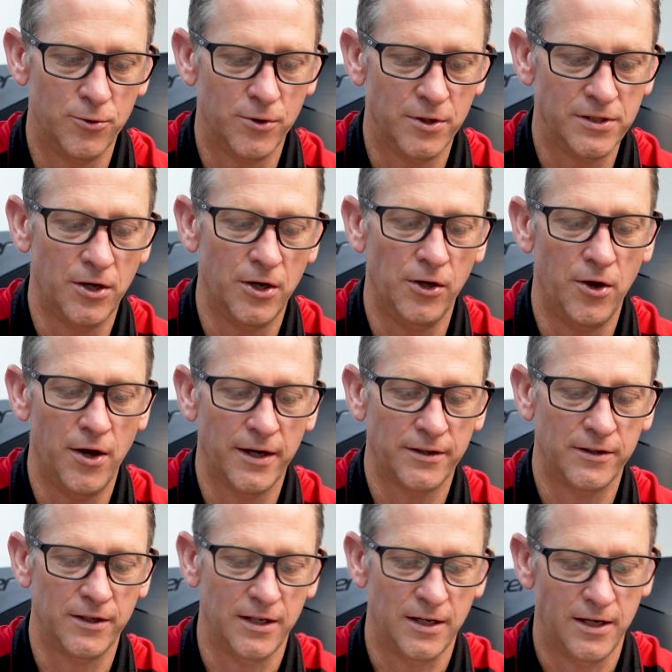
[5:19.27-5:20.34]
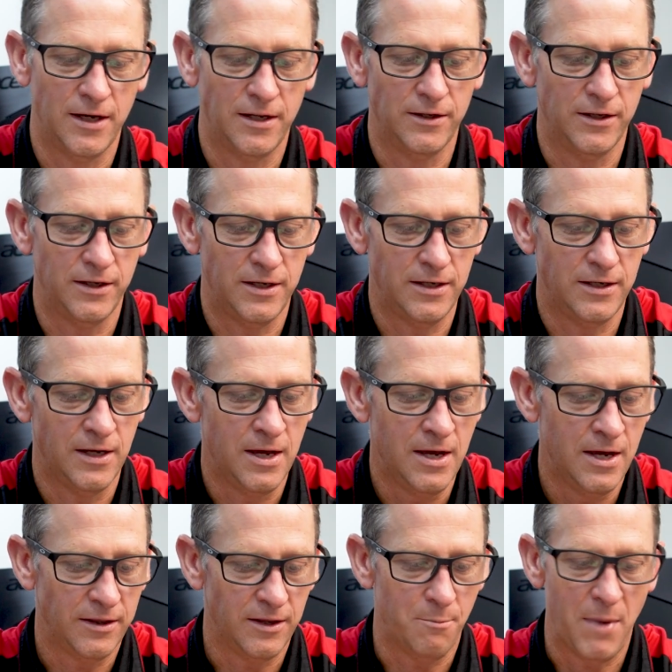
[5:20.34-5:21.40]
because I like the
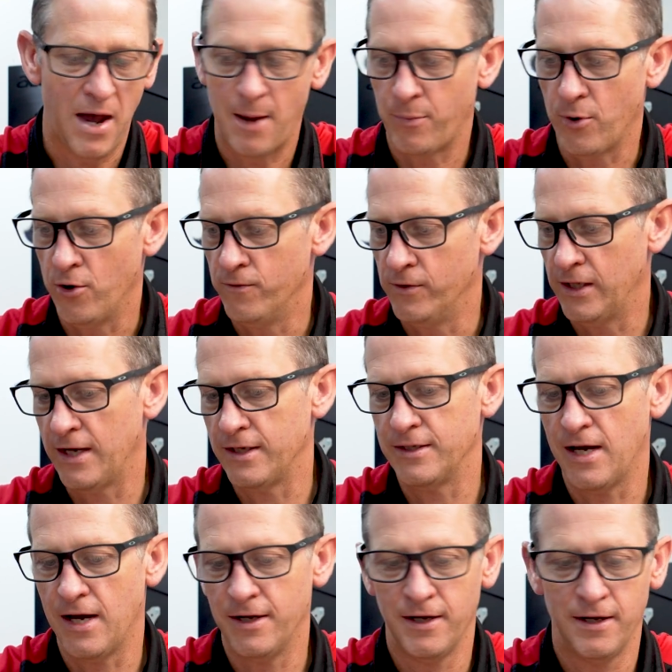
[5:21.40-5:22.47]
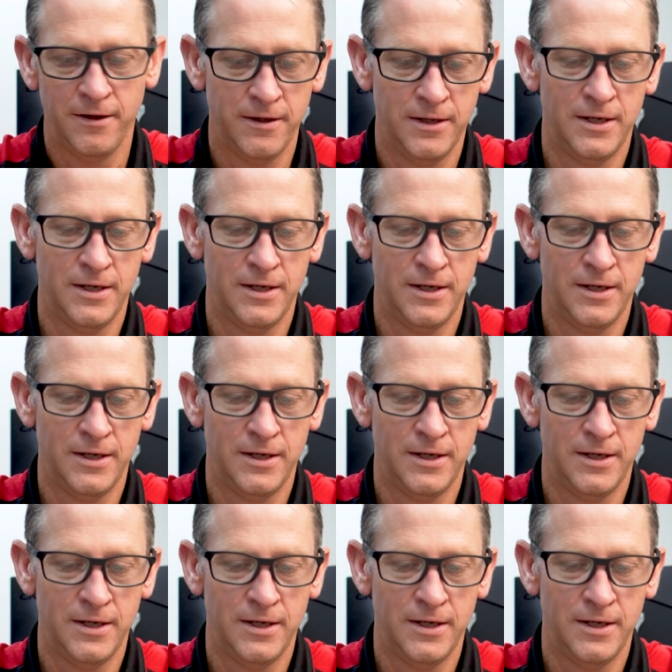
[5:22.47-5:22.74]
map overlay data.